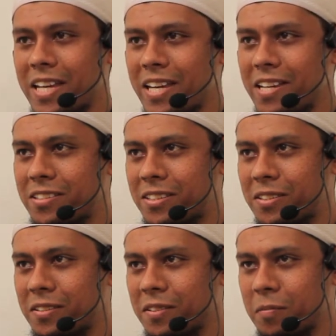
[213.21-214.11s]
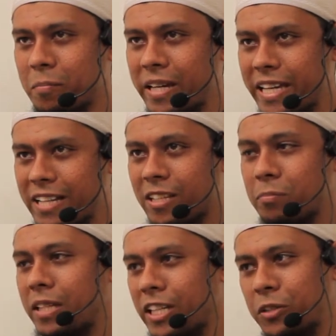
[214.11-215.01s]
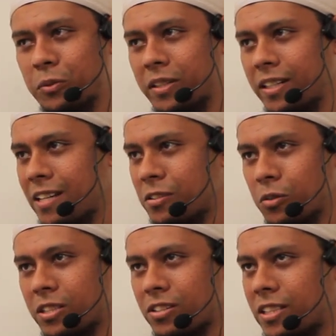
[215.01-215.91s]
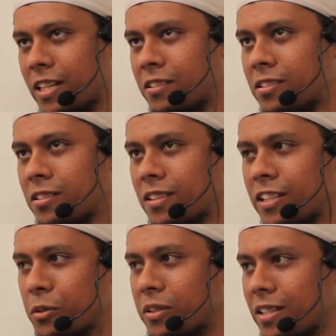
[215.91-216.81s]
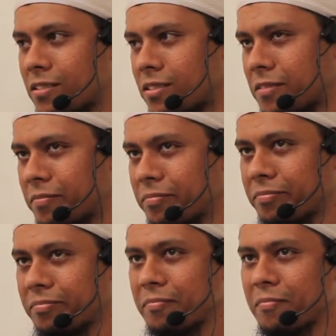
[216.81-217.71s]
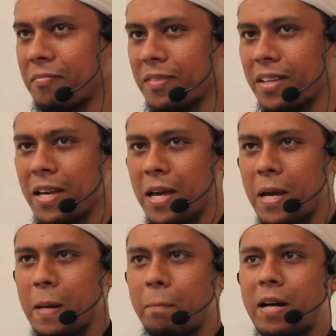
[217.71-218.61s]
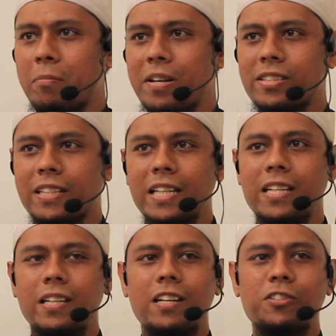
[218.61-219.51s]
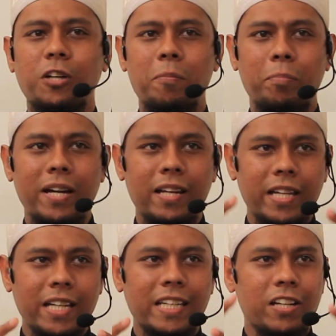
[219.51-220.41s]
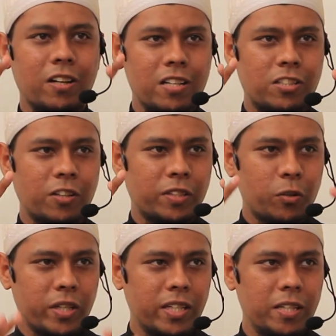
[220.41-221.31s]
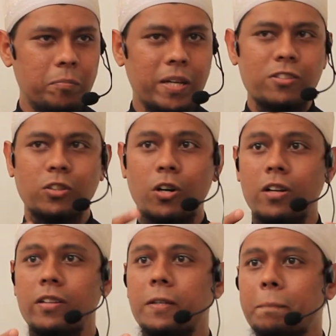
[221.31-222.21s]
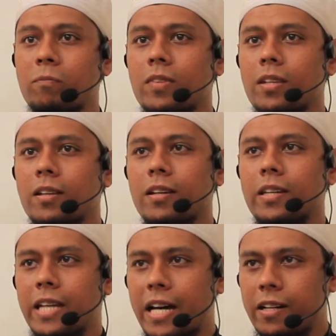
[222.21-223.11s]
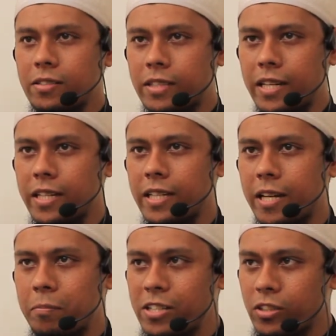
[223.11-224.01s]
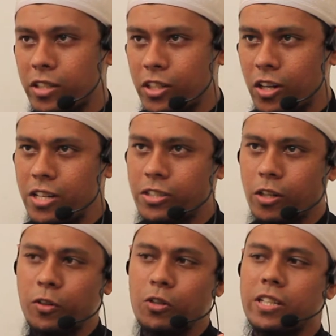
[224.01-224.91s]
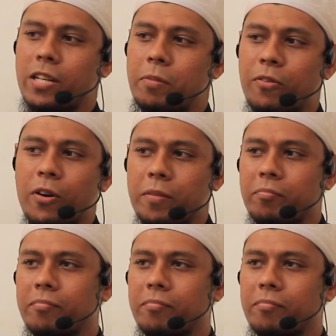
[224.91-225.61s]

is bringing something new. There's no such thing as new things. But basically he is compiling the knowledge of Tawheed based on the understanding and based on the knowledge of those before him.